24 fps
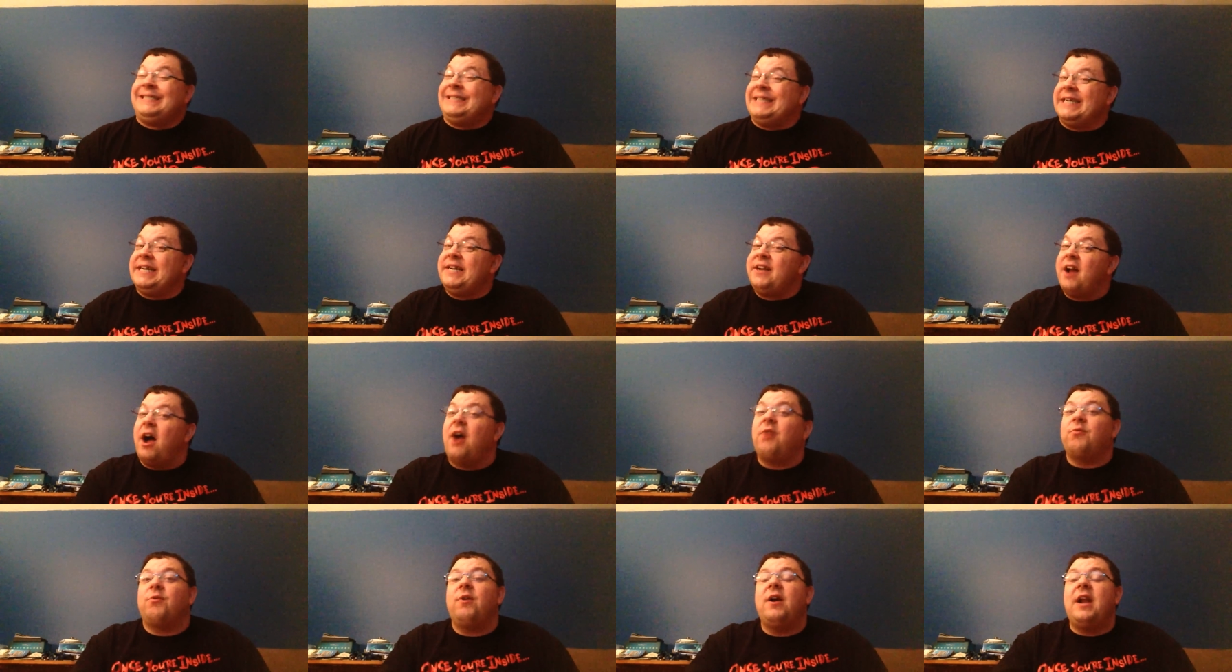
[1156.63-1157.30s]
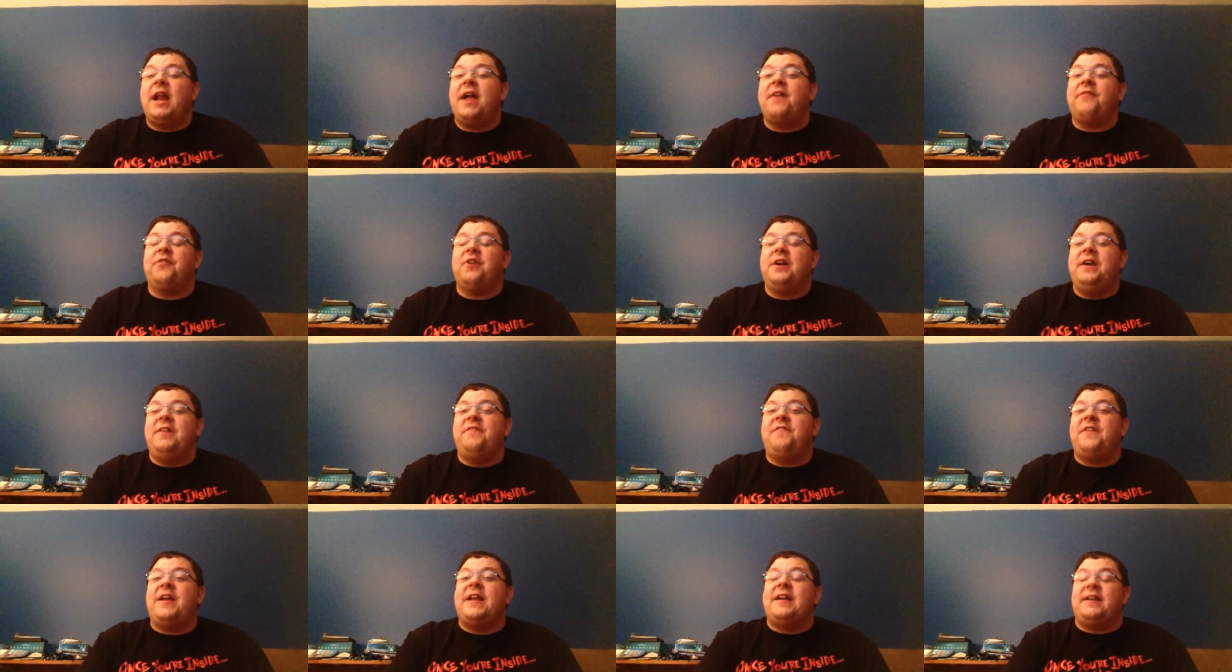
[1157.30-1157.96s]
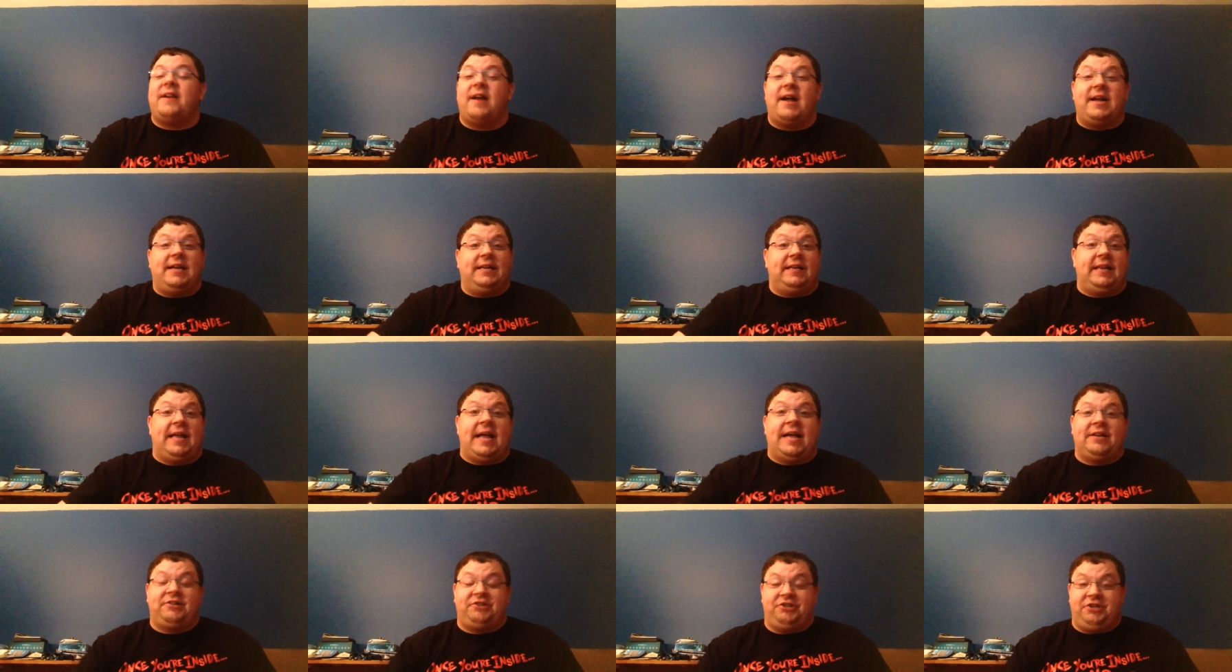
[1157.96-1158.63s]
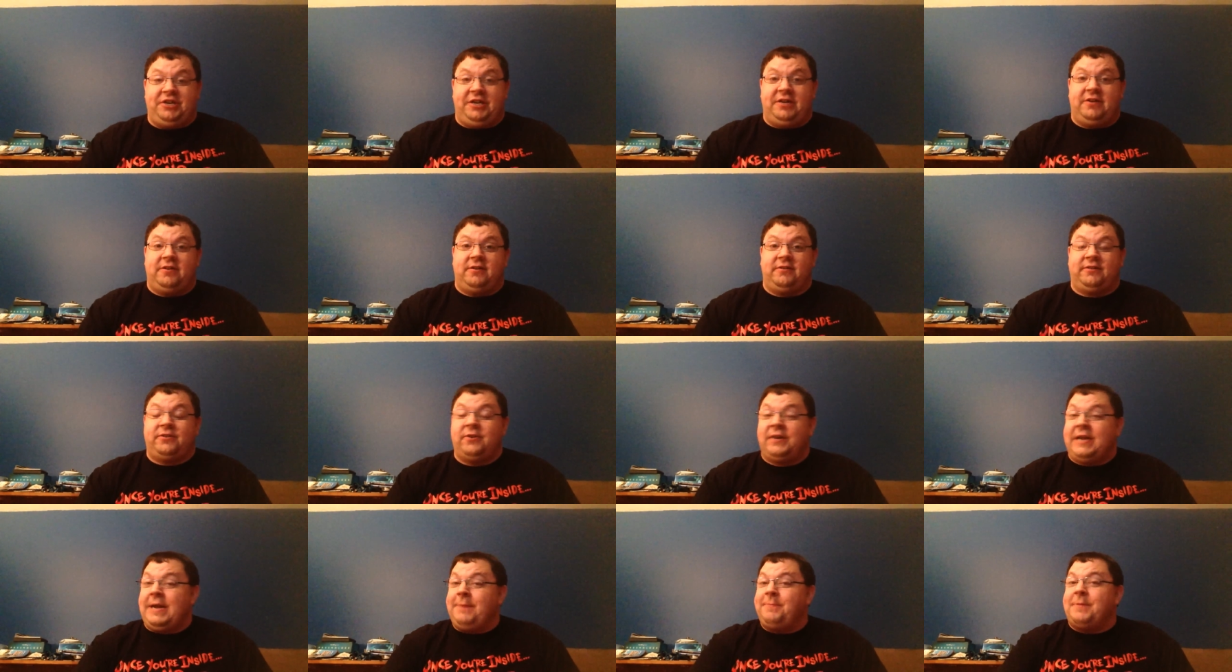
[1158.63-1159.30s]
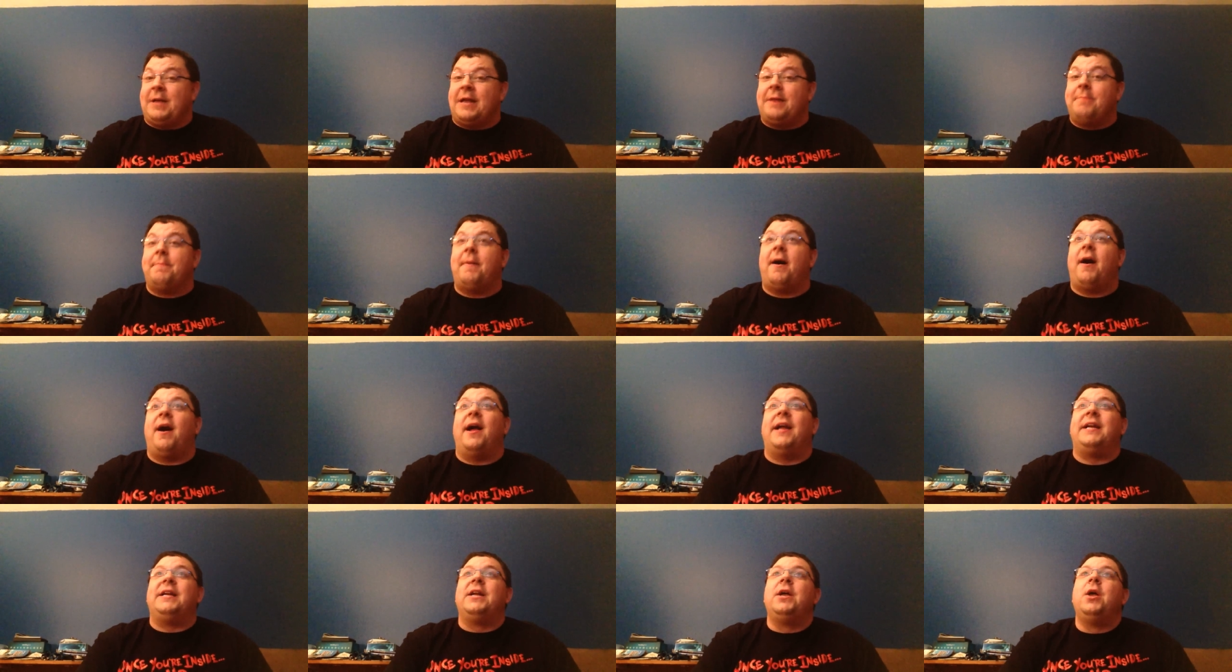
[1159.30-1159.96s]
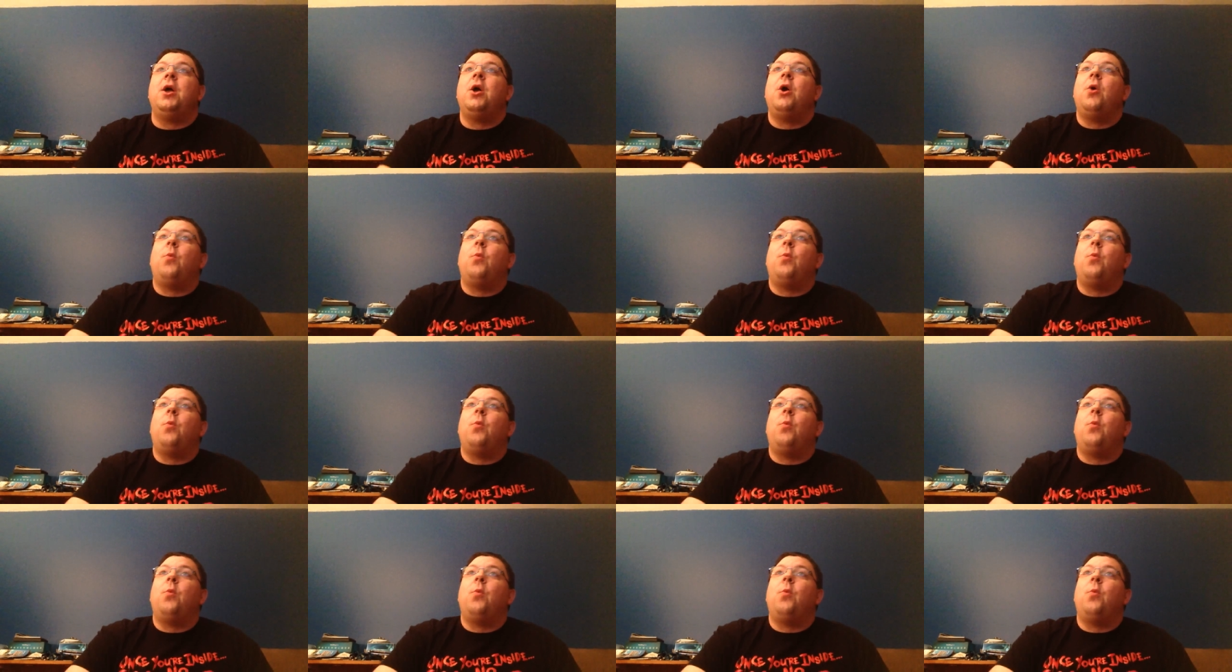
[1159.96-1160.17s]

Did not run every event night last year, so keep that in mind.